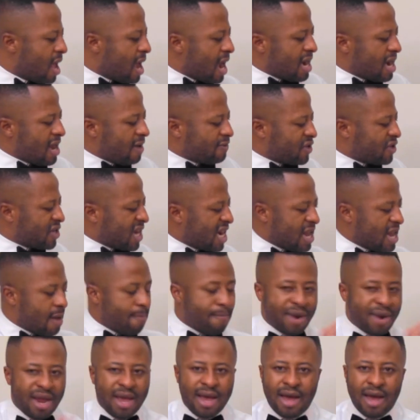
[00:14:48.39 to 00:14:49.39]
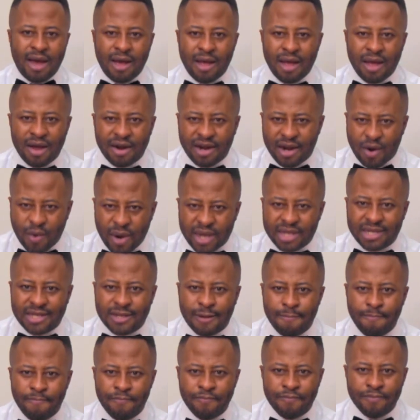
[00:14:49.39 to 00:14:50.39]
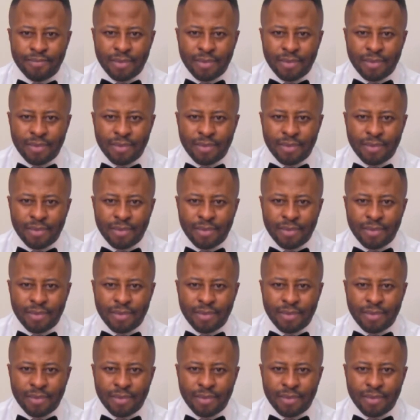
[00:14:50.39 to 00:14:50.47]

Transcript: and they have sent their prayer requests.